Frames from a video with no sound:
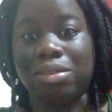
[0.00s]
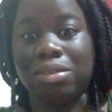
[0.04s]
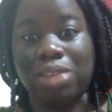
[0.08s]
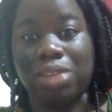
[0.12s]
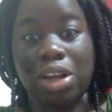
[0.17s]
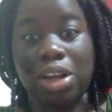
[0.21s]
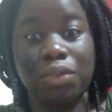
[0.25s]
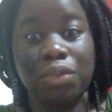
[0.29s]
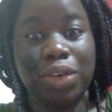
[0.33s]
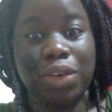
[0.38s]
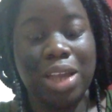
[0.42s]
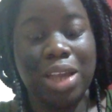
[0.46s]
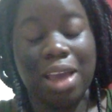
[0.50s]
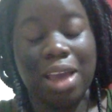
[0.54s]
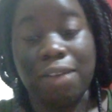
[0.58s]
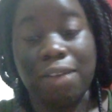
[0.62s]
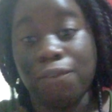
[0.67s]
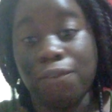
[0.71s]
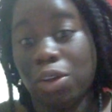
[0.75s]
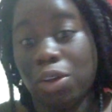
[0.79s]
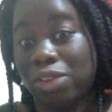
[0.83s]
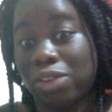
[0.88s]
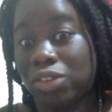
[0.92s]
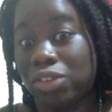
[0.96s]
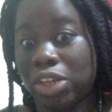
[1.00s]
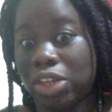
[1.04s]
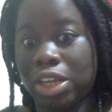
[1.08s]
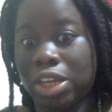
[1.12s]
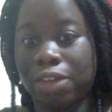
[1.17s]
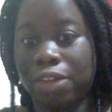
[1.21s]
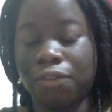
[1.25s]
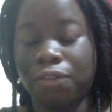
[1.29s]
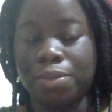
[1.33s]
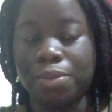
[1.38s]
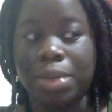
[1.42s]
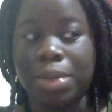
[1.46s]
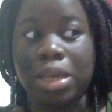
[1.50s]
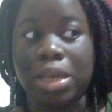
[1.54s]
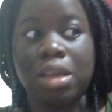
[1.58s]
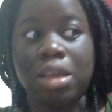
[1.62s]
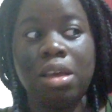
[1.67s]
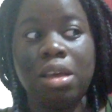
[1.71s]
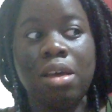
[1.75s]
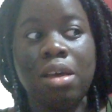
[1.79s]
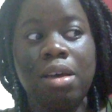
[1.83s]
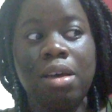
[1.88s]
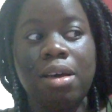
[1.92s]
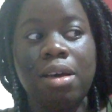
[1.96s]
They already had a foster care for me
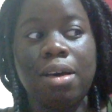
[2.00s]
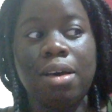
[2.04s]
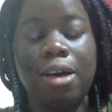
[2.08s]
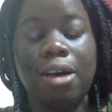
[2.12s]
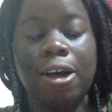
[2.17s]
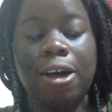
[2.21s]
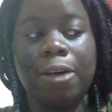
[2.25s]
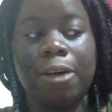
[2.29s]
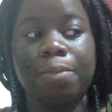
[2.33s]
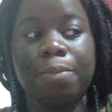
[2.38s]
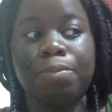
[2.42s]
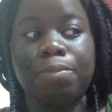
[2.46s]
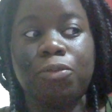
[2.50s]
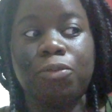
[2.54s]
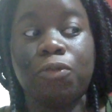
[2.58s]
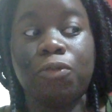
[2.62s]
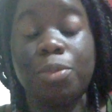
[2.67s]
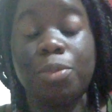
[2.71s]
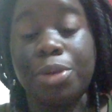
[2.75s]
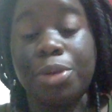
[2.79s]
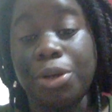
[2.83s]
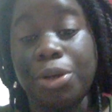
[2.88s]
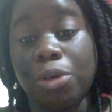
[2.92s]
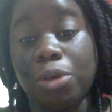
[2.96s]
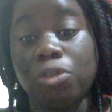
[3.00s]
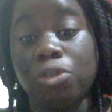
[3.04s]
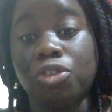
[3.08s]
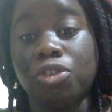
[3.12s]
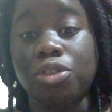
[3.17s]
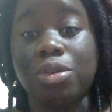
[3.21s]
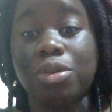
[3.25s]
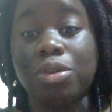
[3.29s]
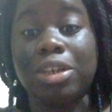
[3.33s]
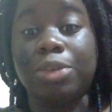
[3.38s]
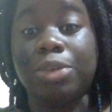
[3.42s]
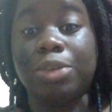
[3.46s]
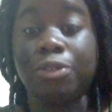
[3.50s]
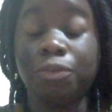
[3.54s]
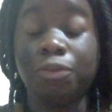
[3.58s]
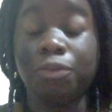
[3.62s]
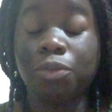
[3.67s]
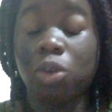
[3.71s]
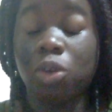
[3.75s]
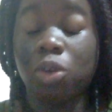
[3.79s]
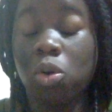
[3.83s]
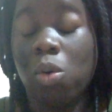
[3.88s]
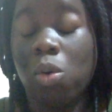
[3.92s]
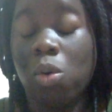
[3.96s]
to go to, and it was
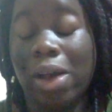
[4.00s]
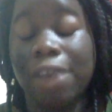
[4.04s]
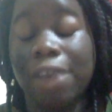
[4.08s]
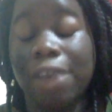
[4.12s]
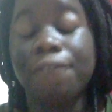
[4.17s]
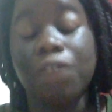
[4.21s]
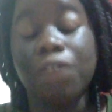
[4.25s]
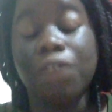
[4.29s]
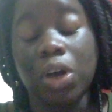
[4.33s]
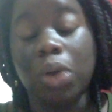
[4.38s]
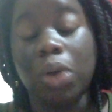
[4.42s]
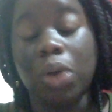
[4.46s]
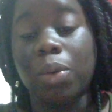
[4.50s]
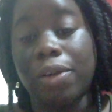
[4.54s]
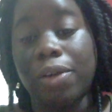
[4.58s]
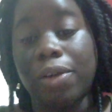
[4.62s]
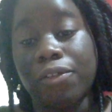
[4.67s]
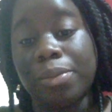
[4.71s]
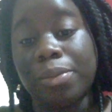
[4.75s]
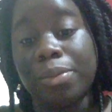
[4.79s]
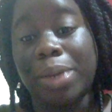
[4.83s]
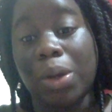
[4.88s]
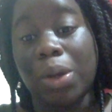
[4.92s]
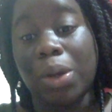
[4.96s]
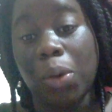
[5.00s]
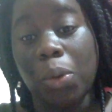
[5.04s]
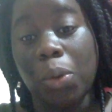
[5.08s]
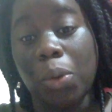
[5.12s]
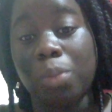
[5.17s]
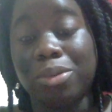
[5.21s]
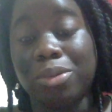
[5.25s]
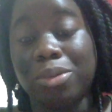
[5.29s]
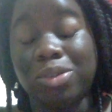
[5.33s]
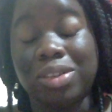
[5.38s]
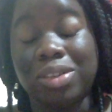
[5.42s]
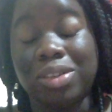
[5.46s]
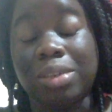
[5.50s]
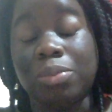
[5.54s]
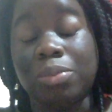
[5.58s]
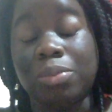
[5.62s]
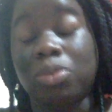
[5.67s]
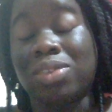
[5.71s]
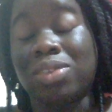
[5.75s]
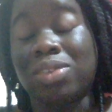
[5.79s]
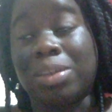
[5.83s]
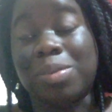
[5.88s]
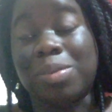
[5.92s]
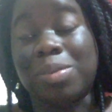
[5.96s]
quite far away from my home. It was
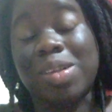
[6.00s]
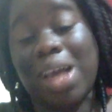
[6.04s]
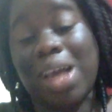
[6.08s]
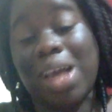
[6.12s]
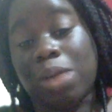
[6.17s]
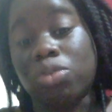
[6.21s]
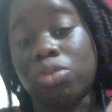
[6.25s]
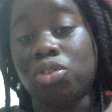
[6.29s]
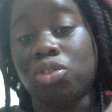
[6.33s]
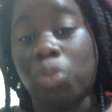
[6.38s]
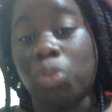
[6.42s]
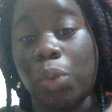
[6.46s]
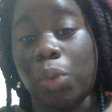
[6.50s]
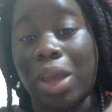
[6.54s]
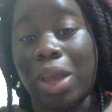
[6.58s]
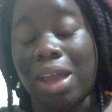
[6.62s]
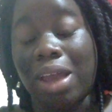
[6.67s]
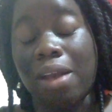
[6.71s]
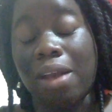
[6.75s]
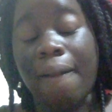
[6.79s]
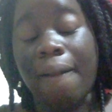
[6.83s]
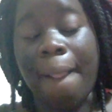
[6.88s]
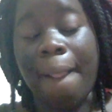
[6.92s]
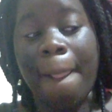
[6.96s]
some towns away.